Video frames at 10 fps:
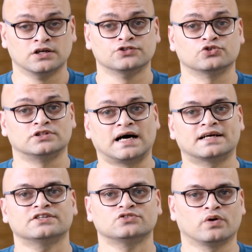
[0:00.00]
So
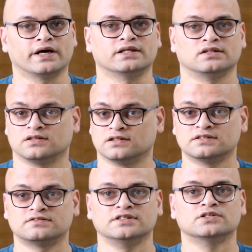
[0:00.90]
that is why
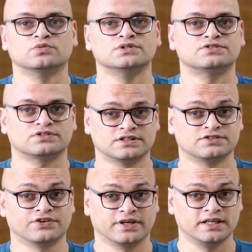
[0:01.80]
this sequence
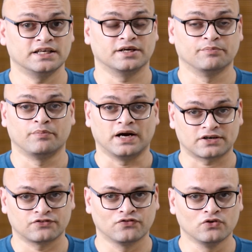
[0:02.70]
is really
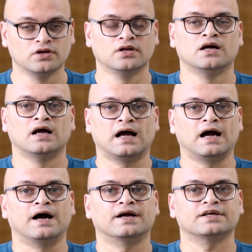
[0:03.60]
impactful
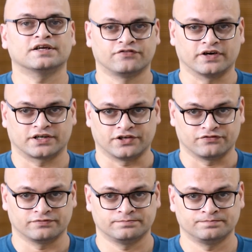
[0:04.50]
and effective.
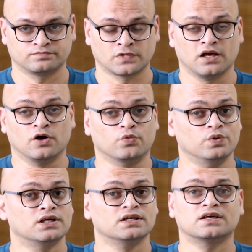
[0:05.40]

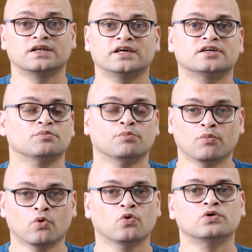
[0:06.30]
We can create
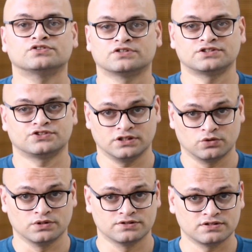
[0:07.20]
more such
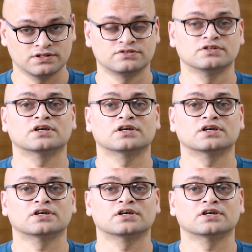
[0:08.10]
sequences